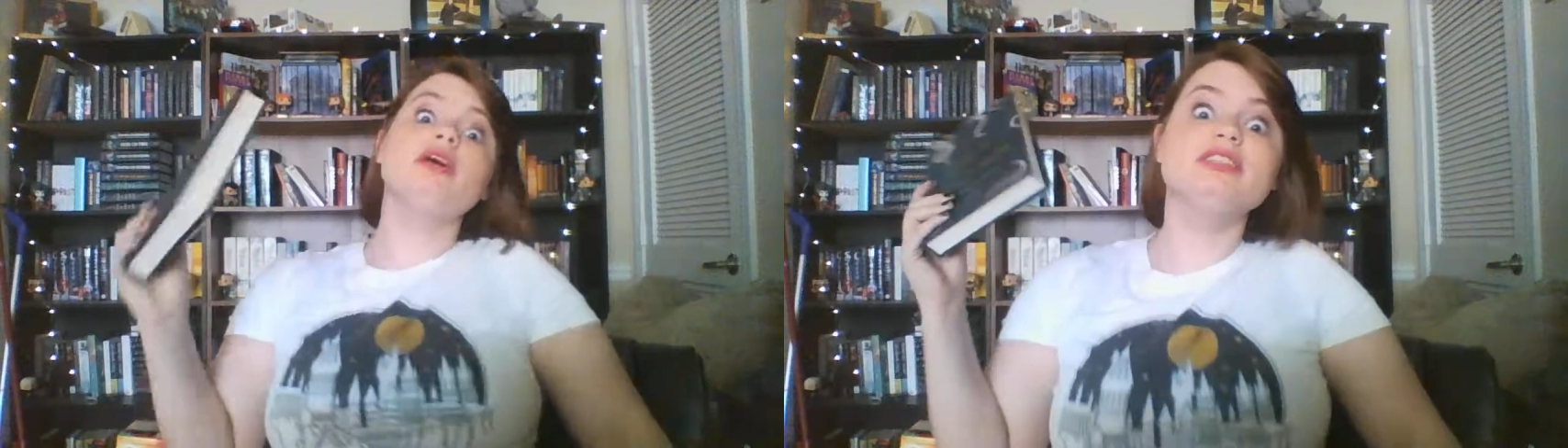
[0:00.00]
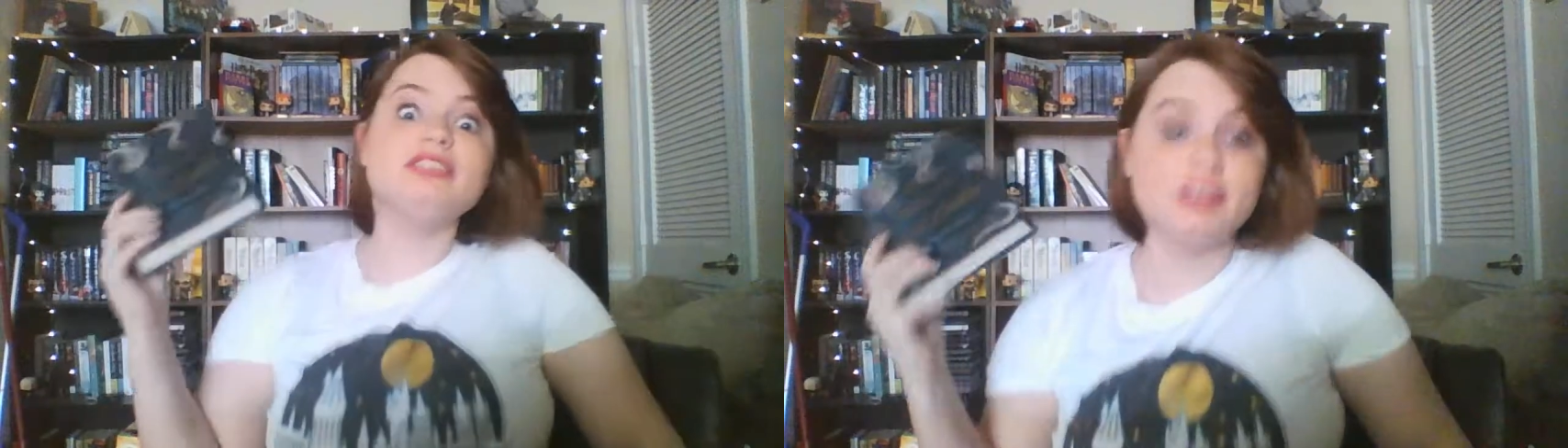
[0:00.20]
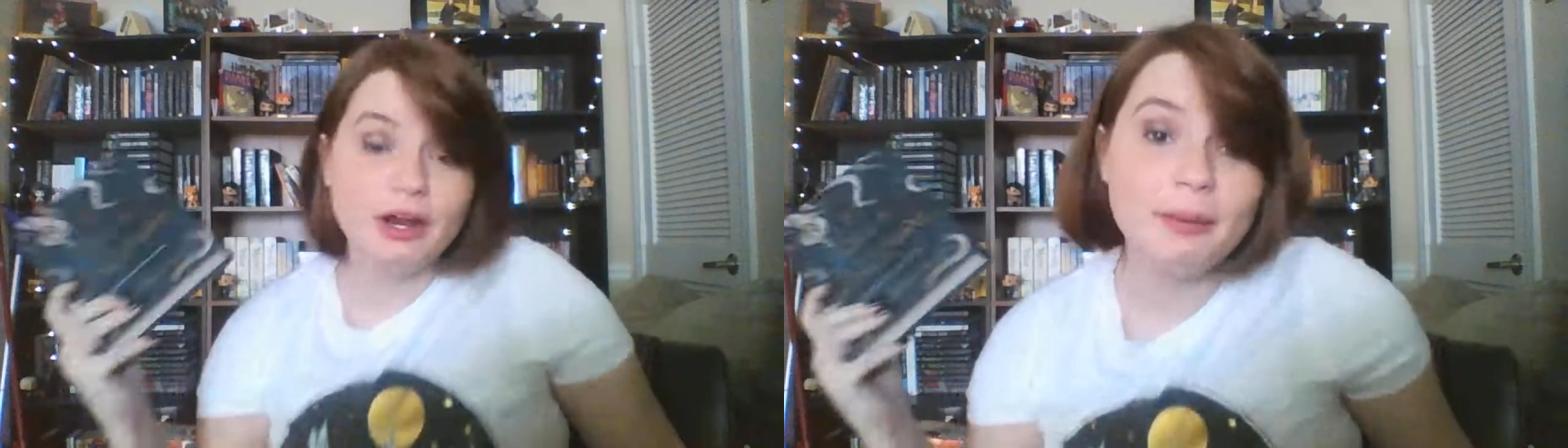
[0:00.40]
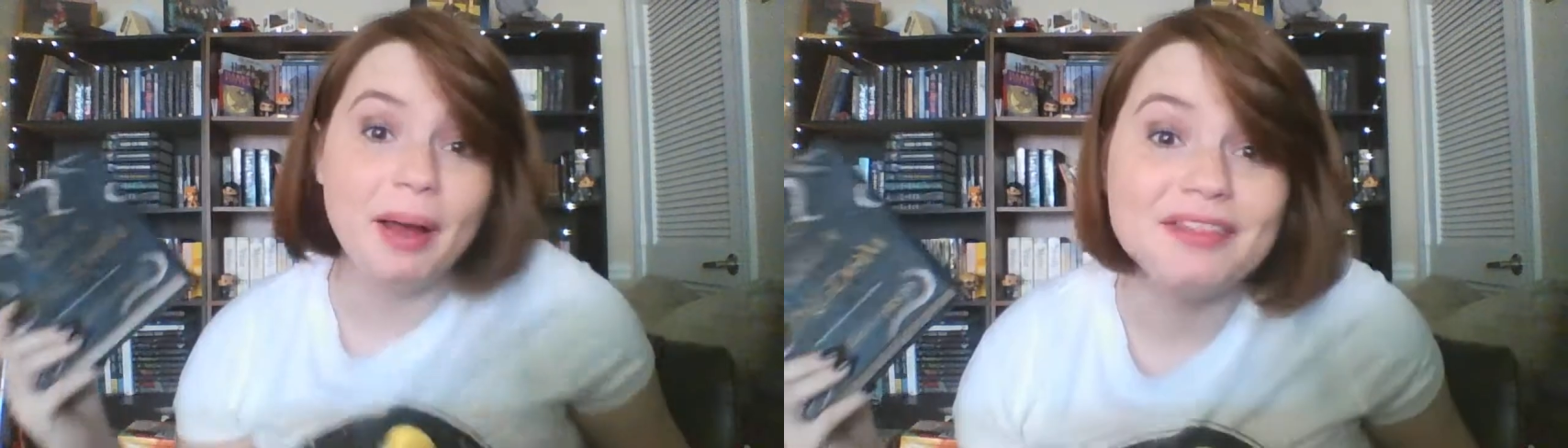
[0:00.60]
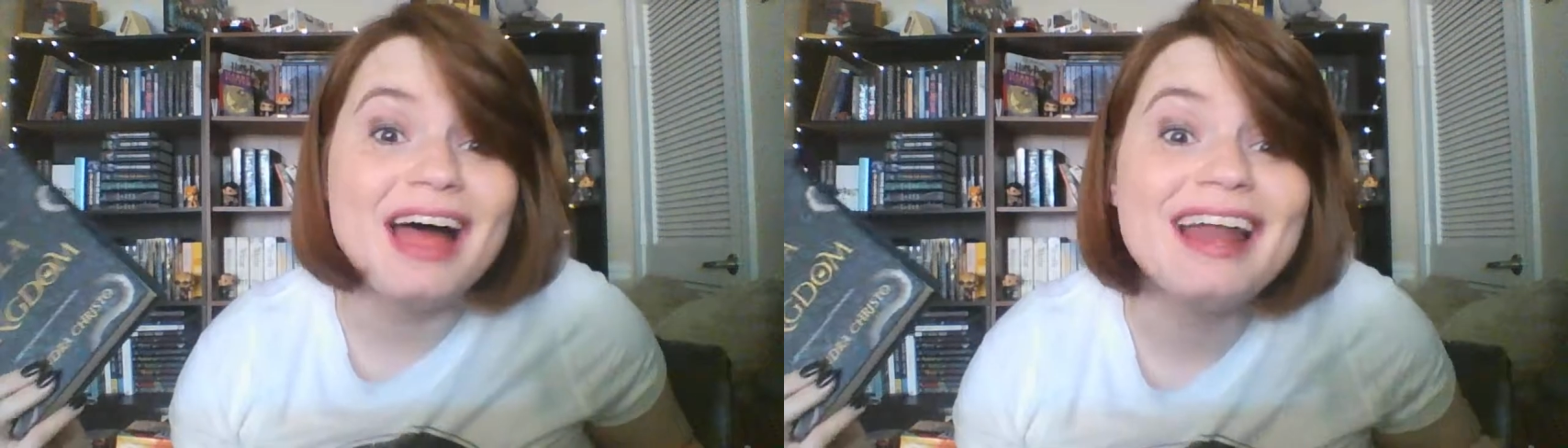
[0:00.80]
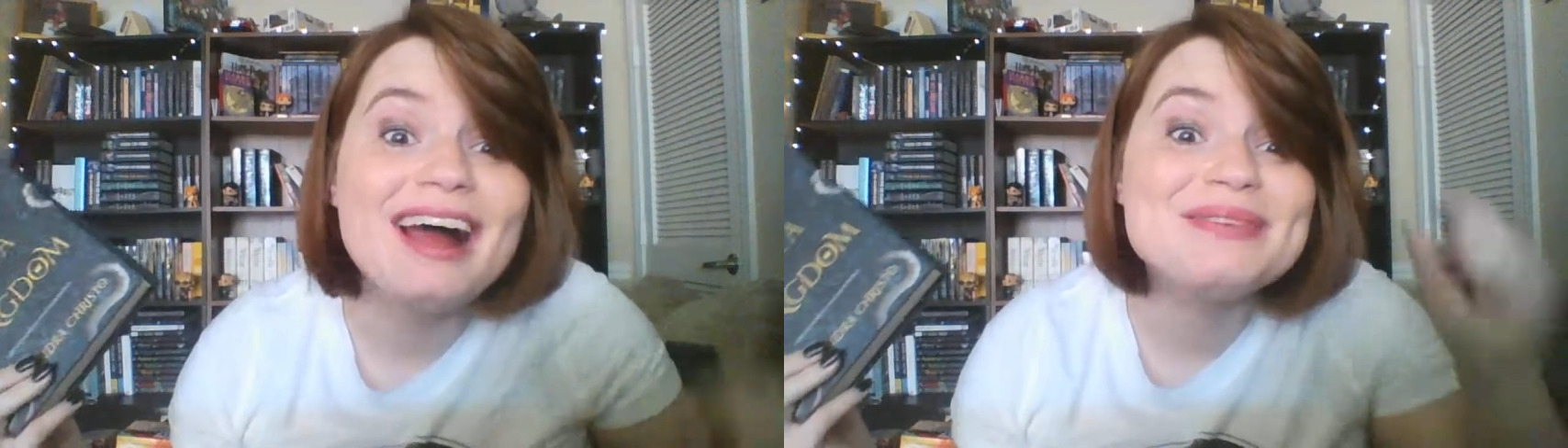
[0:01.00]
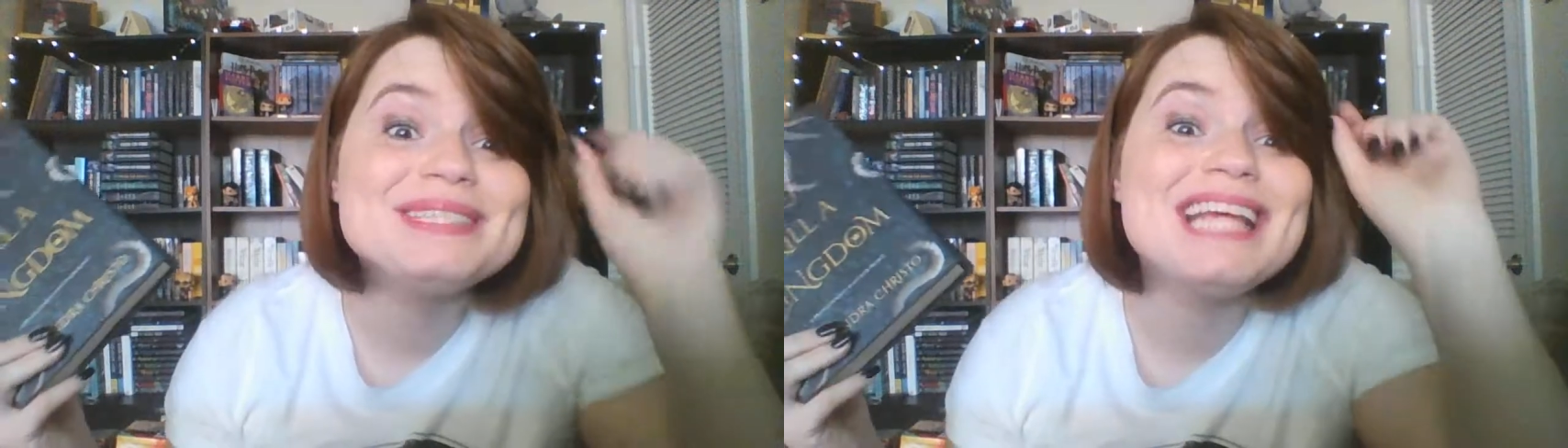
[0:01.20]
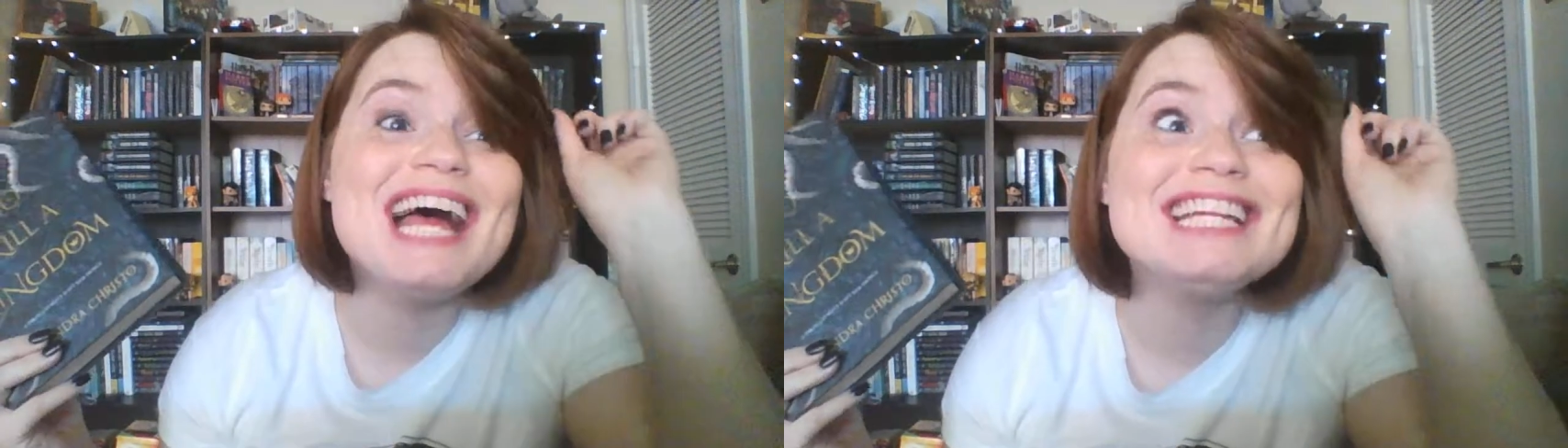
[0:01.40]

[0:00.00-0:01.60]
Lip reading: sorry about that, I was